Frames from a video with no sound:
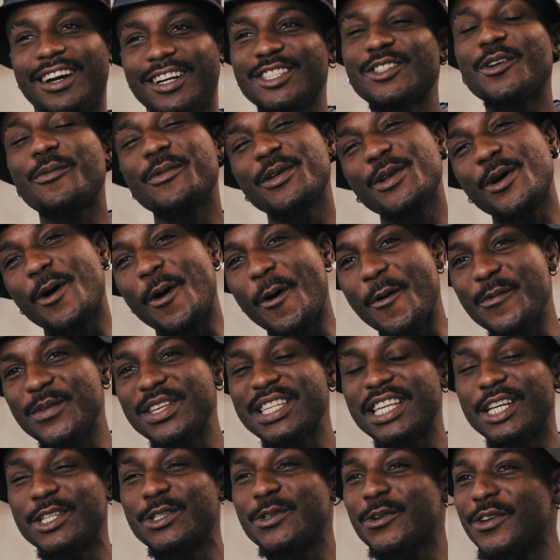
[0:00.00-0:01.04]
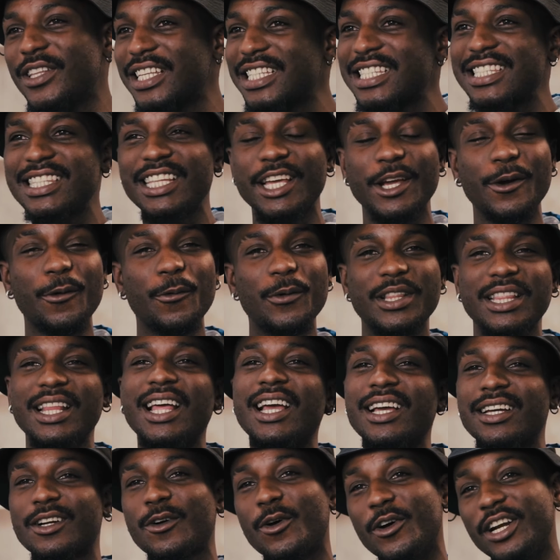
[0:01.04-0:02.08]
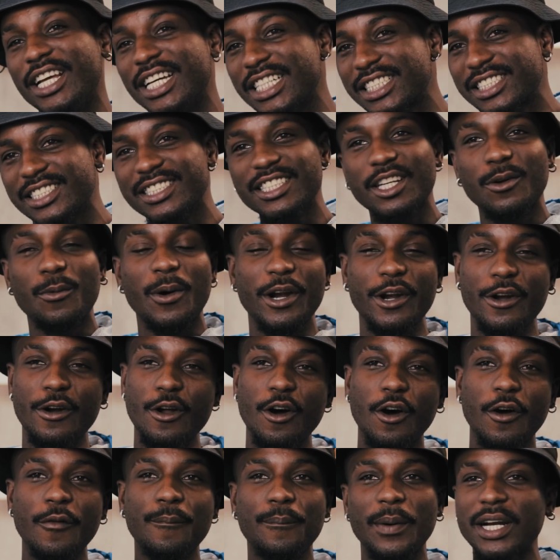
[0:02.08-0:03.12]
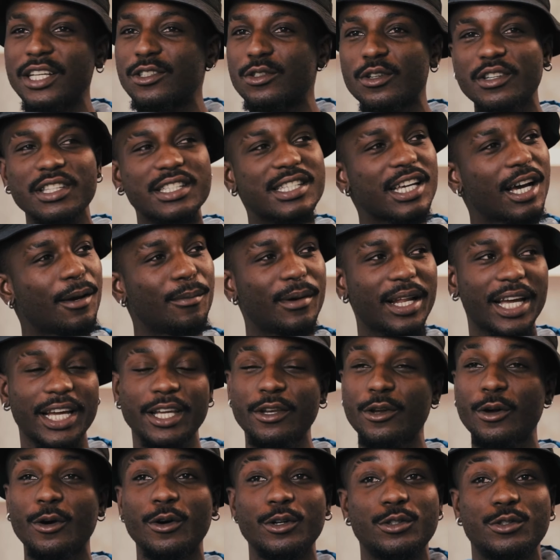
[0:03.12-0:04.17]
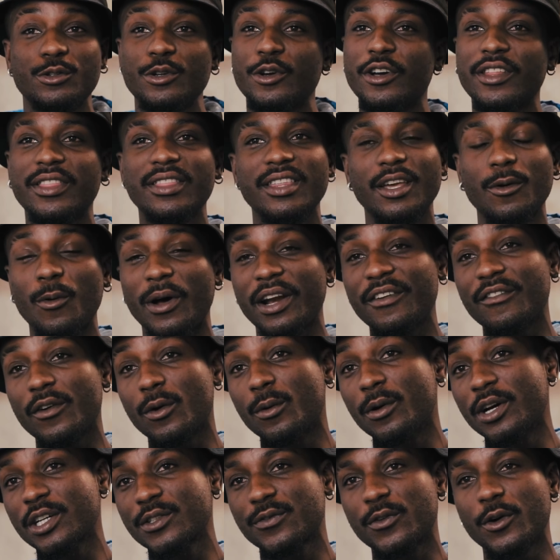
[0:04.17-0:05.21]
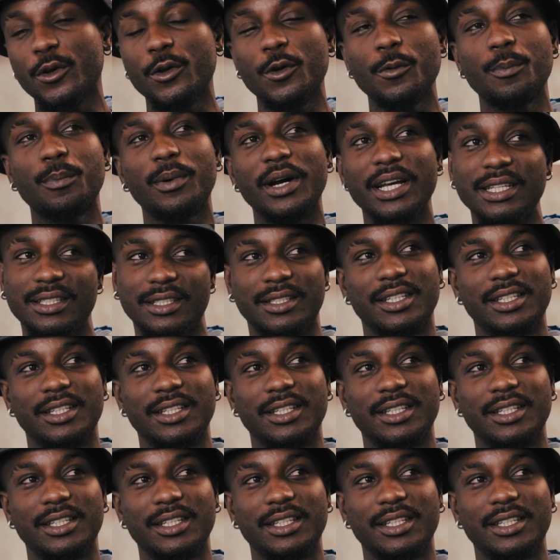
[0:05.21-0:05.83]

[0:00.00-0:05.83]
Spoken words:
so many homies are doing this thing with like connections and whatnot, but it's on some like, yo, do your thing, whatever works for you, but